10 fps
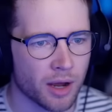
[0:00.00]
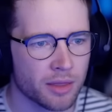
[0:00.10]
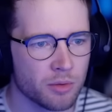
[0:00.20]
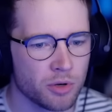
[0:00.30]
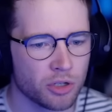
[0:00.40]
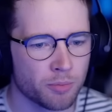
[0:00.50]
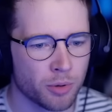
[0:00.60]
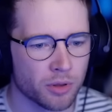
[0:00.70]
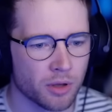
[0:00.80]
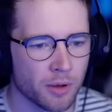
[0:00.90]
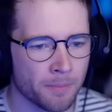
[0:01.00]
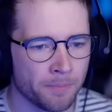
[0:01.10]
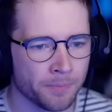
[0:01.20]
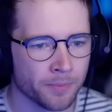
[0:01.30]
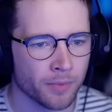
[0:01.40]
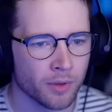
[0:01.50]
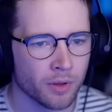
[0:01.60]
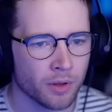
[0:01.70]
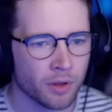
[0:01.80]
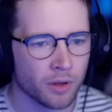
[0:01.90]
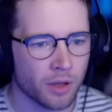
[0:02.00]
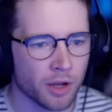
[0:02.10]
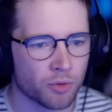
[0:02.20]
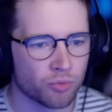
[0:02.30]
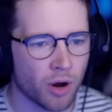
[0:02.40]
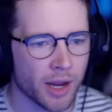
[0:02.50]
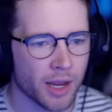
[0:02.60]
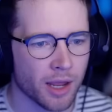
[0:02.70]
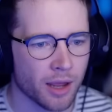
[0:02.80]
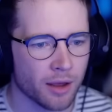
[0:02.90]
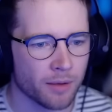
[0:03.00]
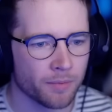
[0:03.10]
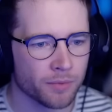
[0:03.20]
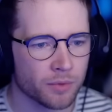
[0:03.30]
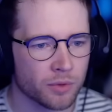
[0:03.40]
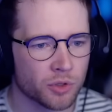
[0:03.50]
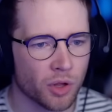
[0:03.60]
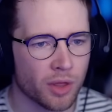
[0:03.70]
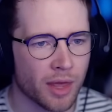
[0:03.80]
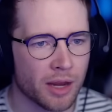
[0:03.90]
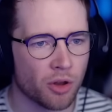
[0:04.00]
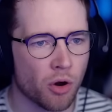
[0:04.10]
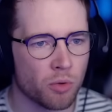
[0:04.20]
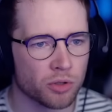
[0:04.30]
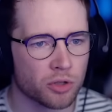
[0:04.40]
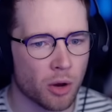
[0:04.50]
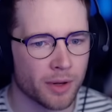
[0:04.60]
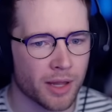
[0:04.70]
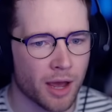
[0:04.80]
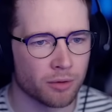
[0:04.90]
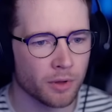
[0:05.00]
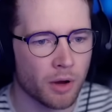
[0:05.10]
I think we should put them like right here so that they know what's going down.